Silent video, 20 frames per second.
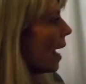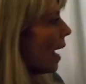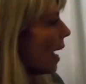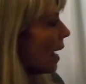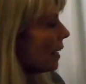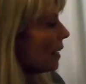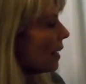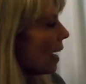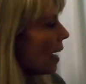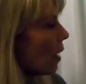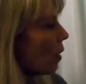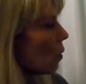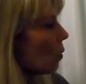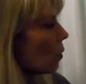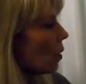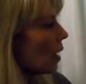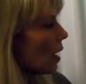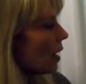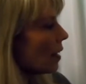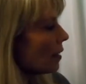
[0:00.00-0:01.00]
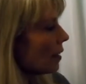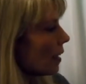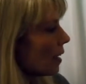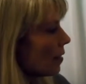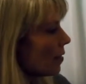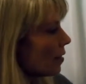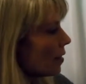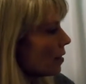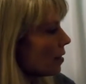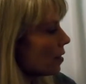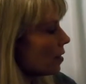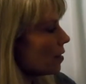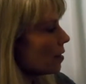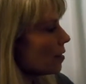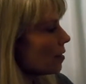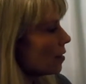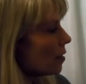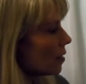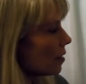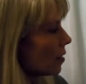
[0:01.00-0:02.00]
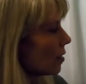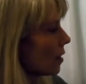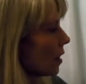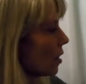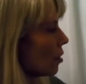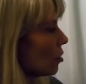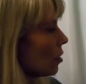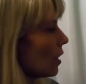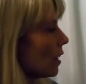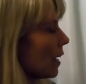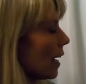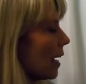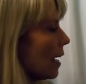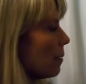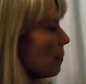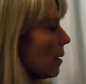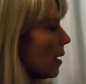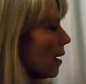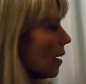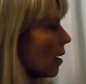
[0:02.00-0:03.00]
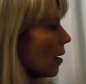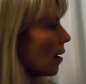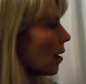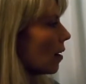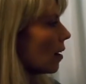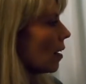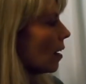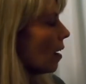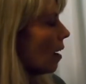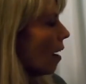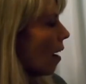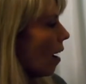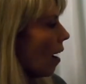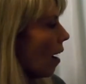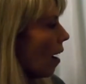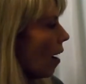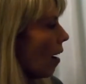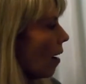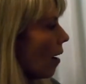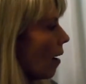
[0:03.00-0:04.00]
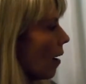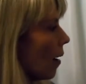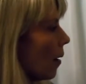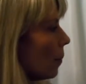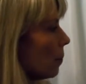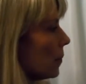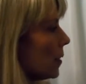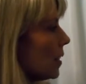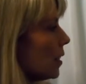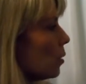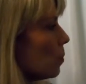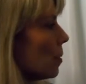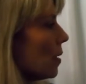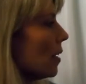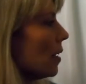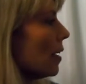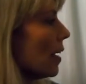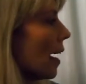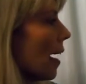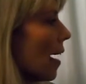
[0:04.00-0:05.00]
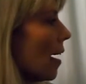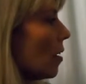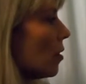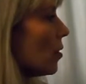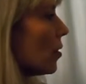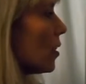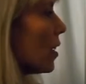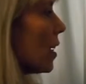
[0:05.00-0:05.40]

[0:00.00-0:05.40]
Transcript: And now, at this stage of the game here, these P gals